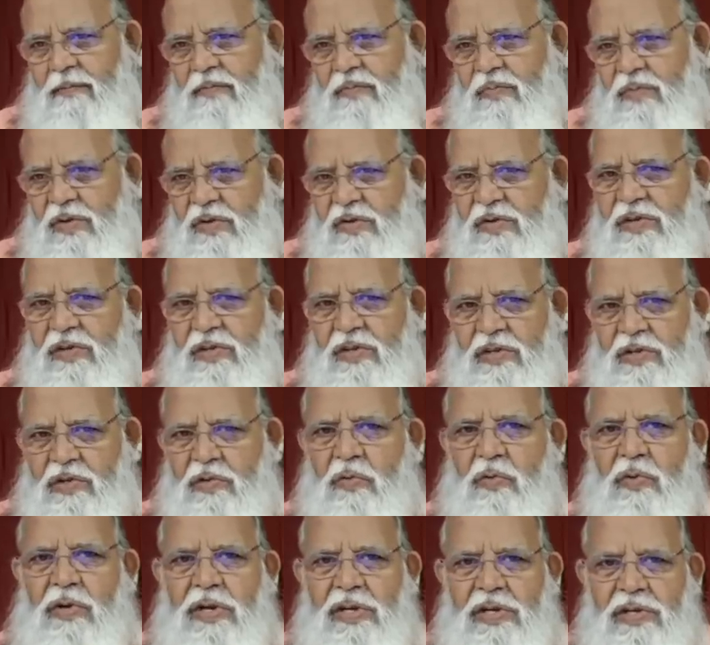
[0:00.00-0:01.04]
This is the
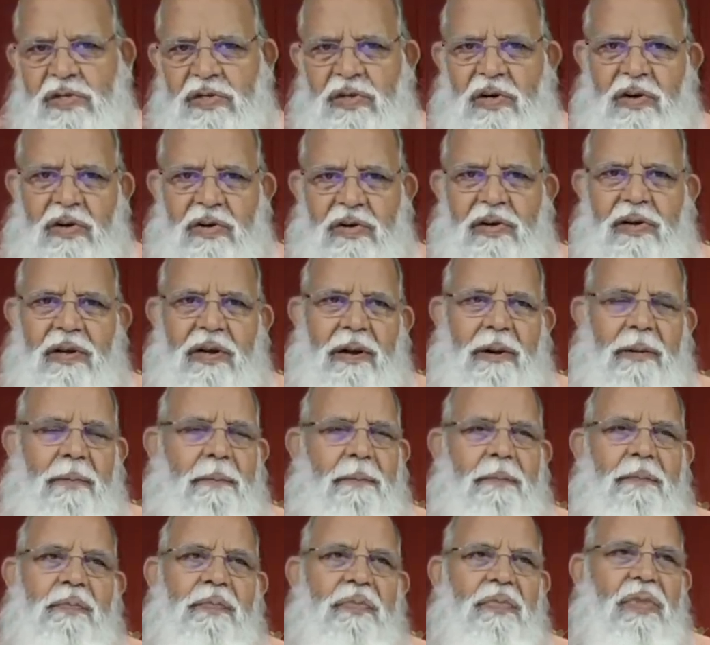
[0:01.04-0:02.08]
story in short.
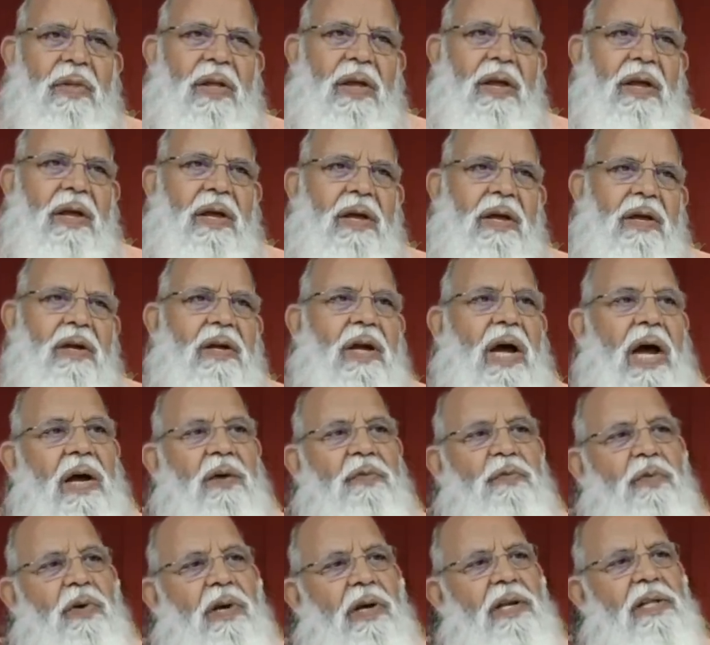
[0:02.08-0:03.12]
Now,
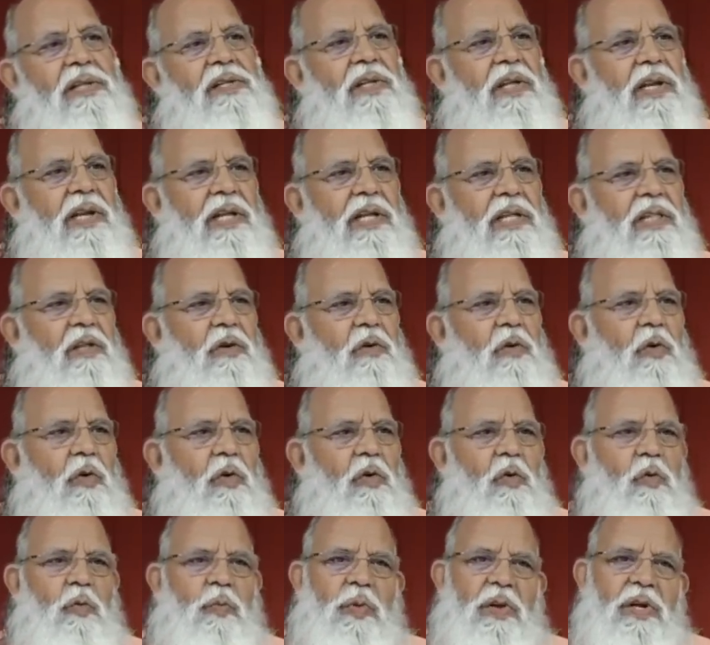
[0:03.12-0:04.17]
after listening the
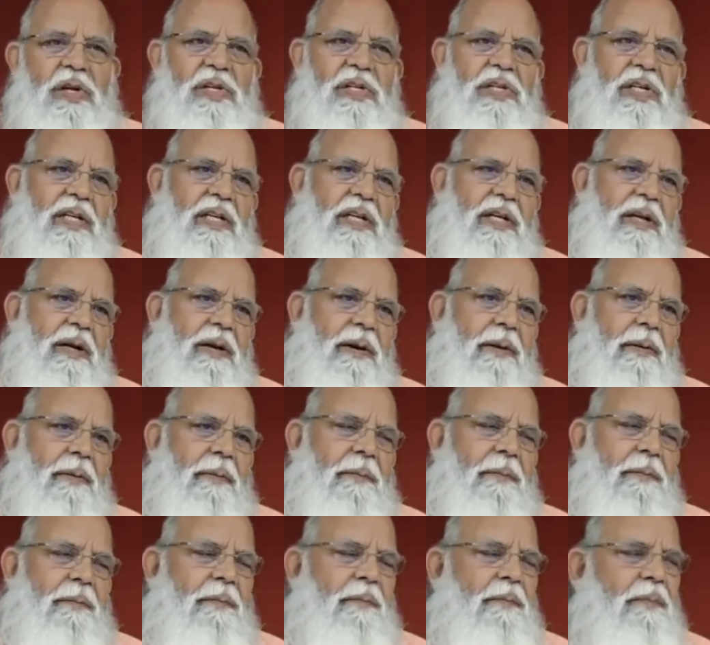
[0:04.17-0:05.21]
whole Upanishad,
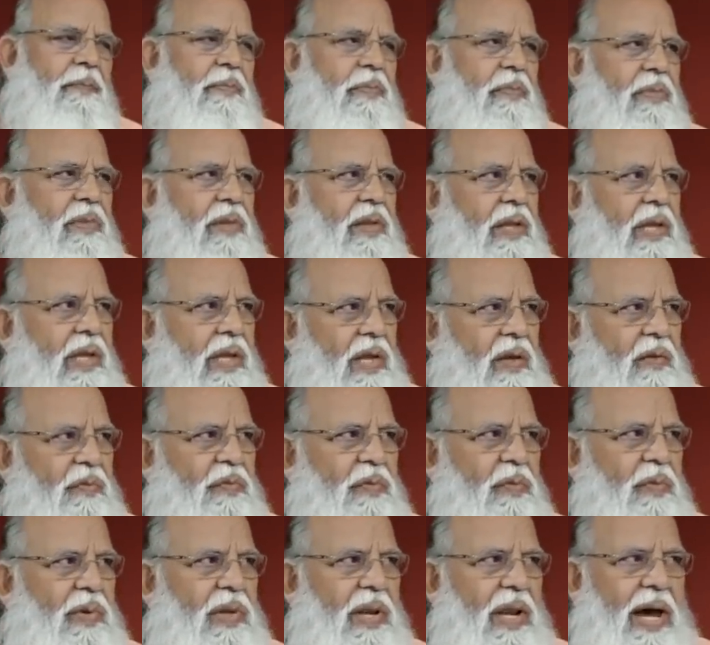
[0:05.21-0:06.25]
if
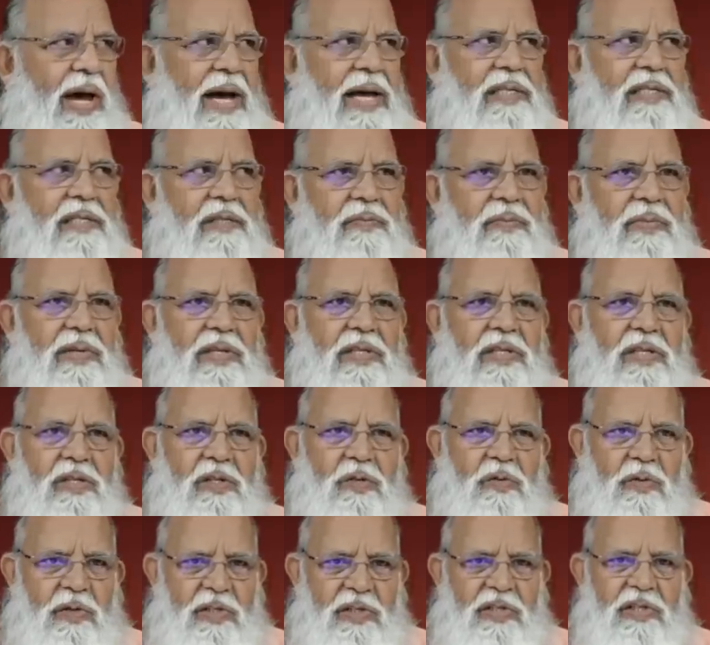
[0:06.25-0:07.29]
you will ask me
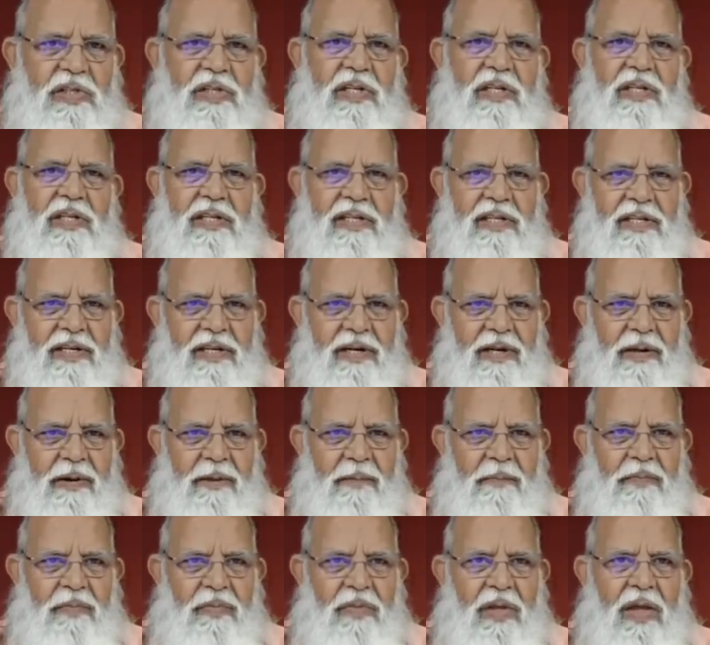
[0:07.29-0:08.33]
this question,
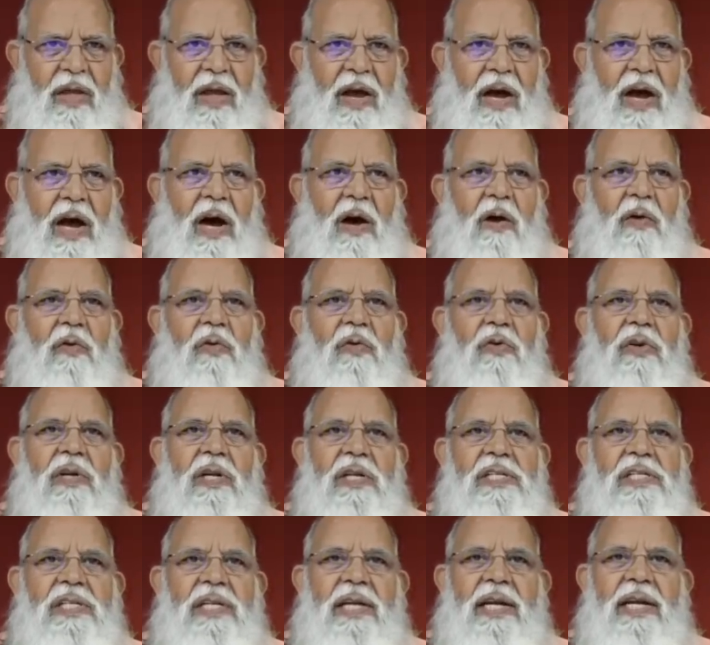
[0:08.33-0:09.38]
how
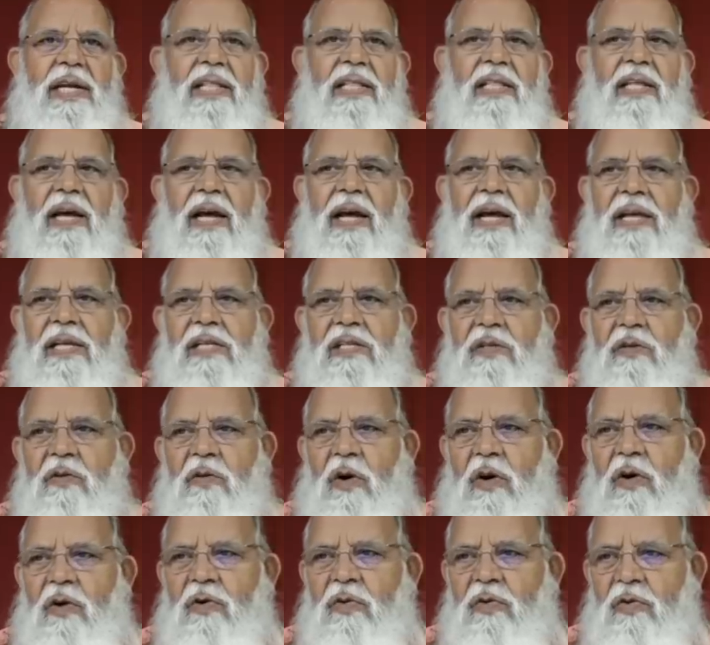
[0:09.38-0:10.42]
Nachiketa has
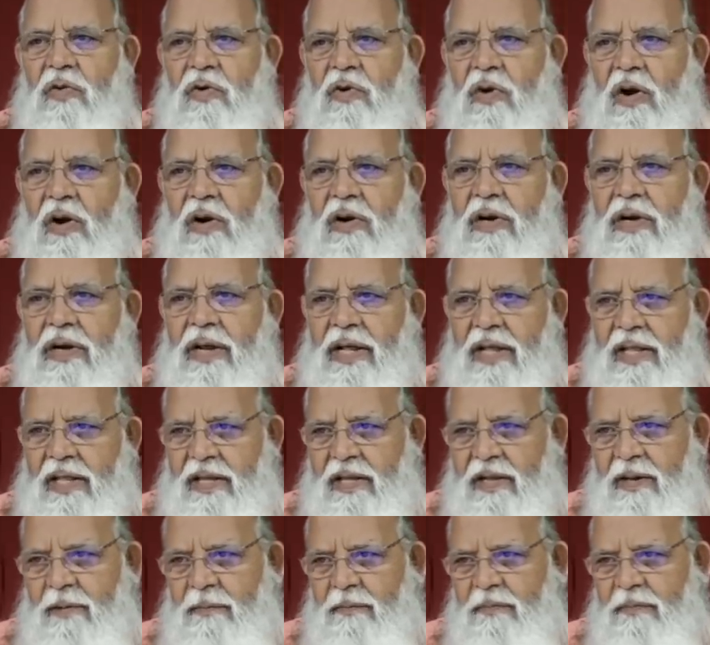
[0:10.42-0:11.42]
gone to Lord Death,